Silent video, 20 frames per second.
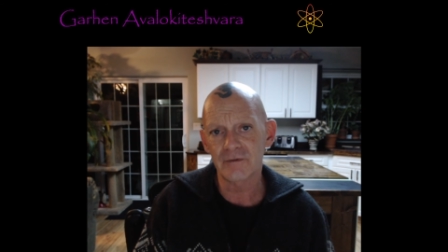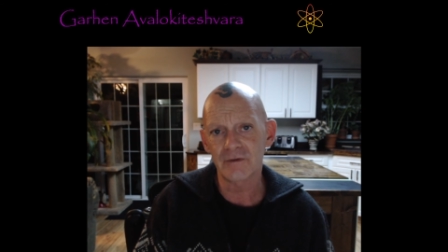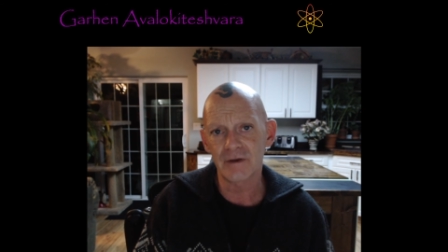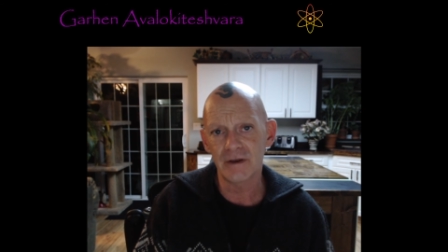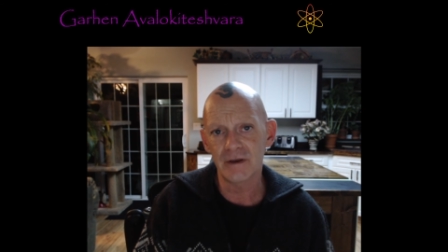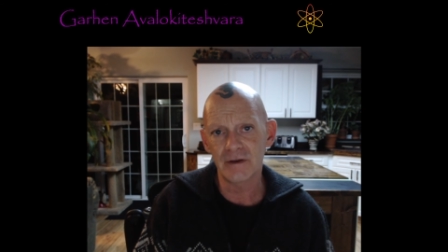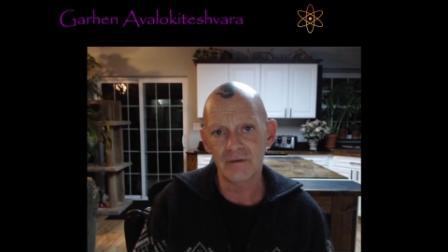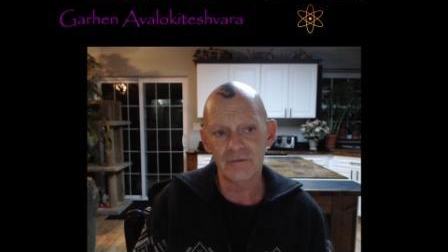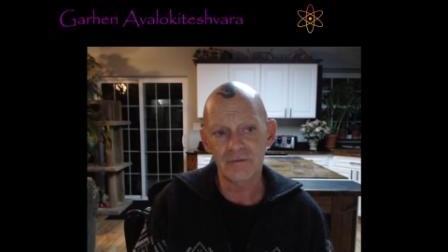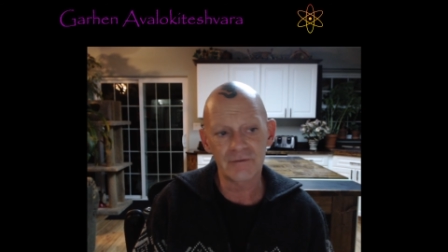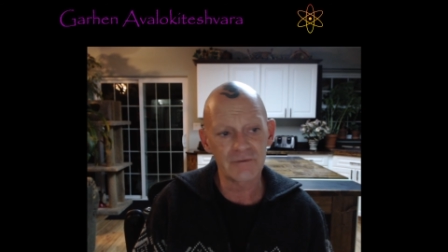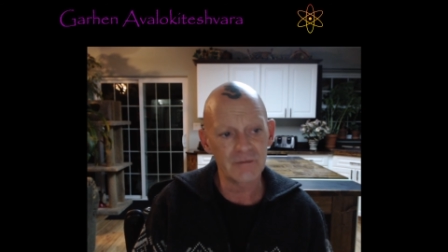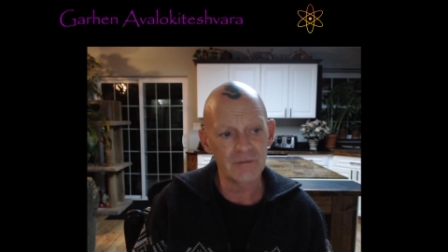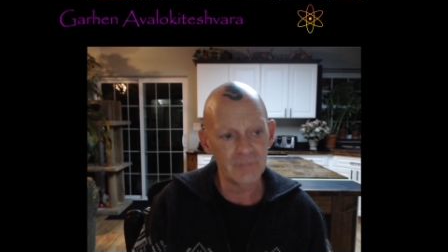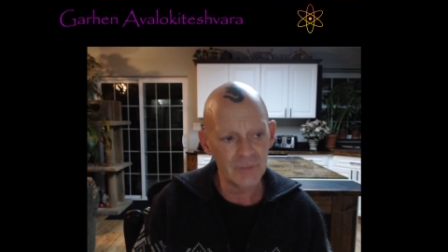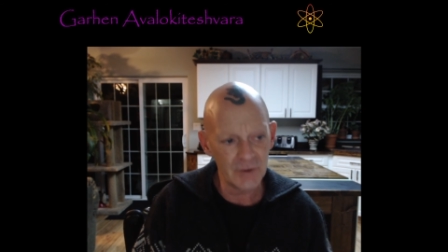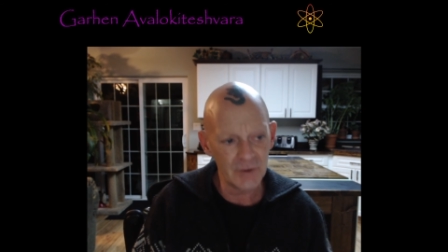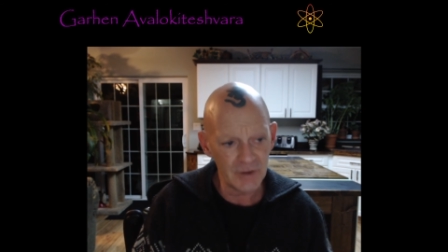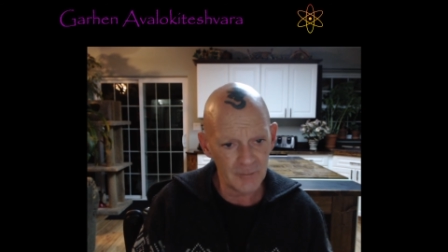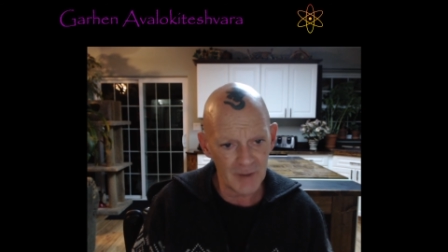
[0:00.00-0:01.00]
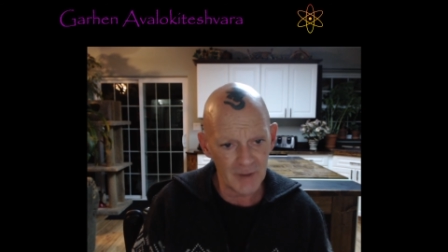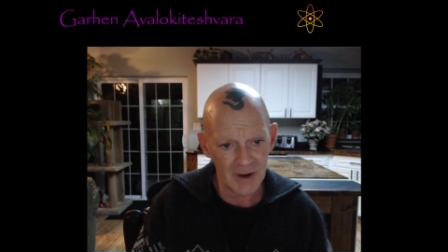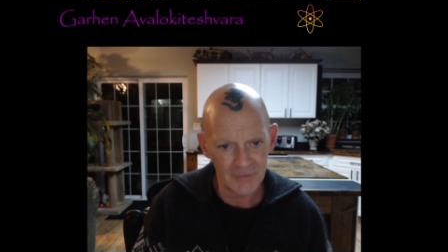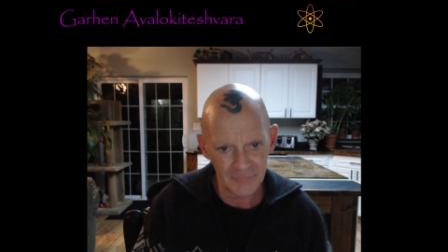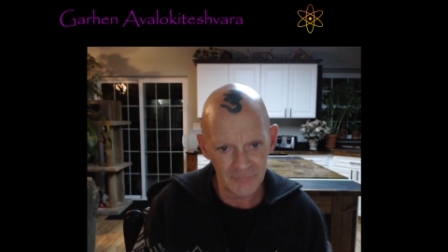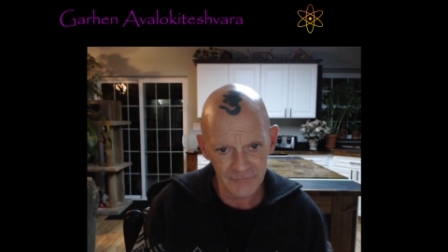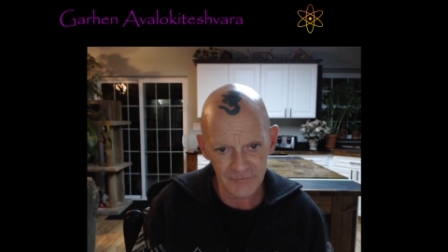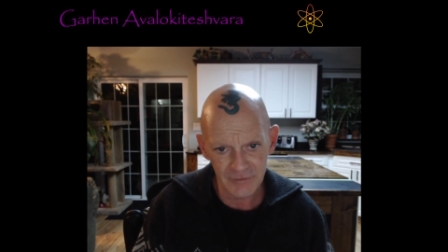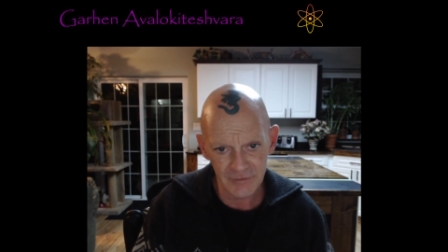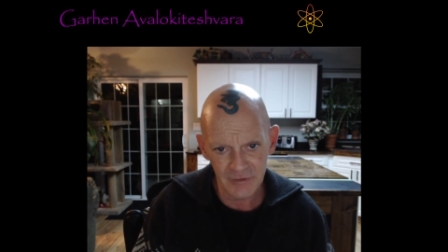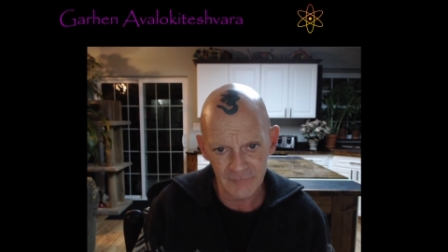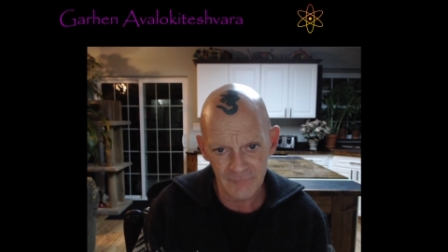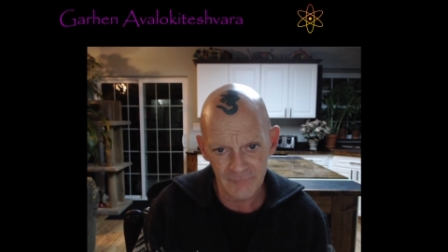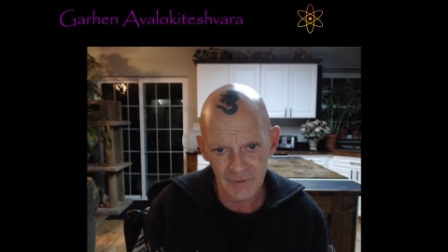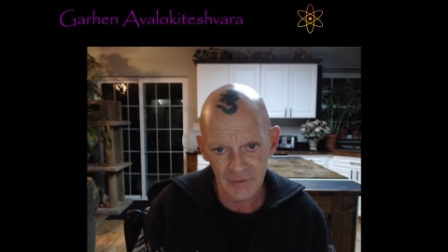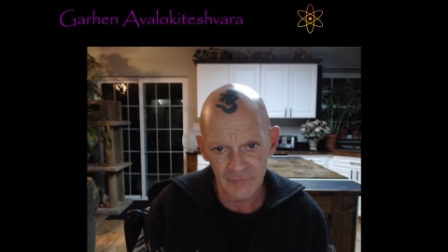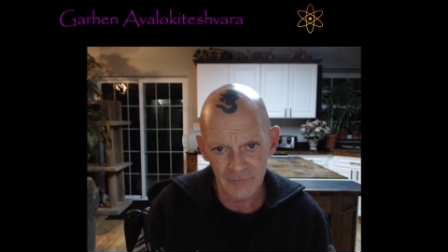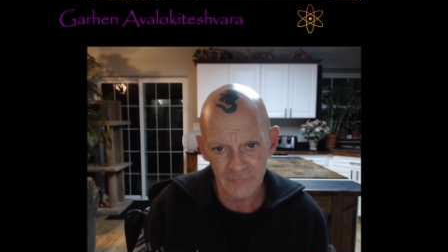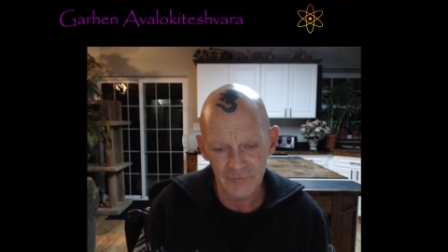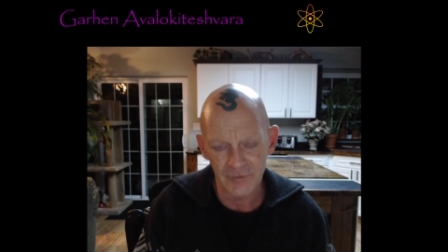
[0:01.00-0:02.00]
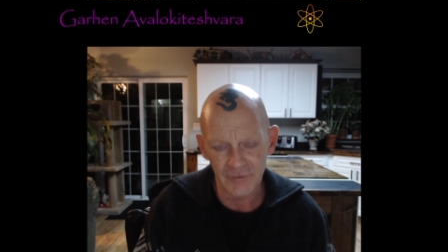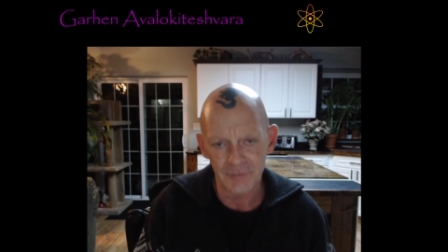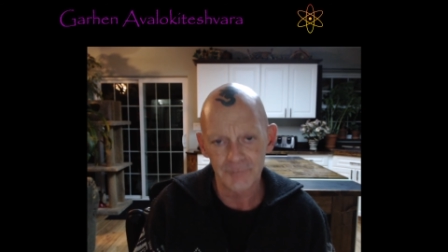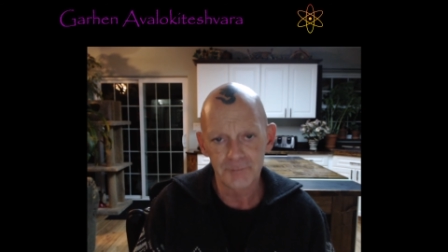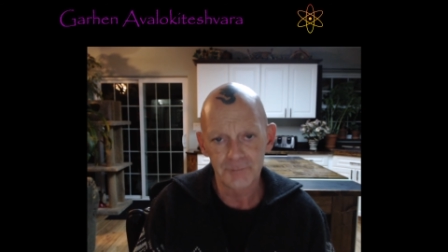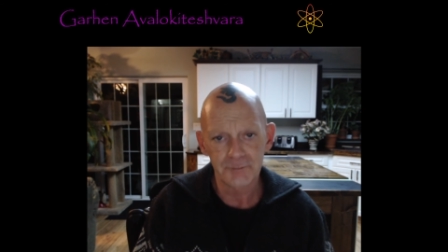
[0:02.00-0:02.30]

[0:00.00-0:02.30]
is simply a balancing of energy.